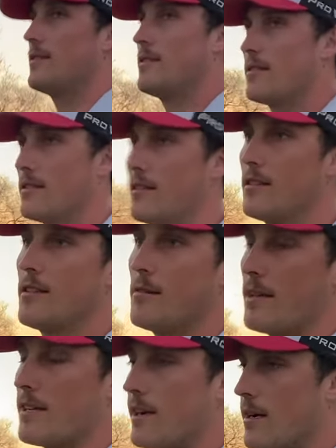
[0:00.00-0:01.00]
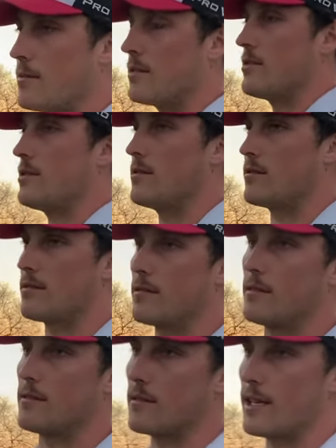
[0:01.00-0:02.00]
I love that. My grandma, she's
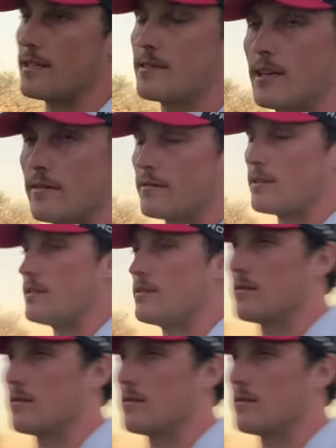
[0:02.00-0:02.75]
in her late 70s,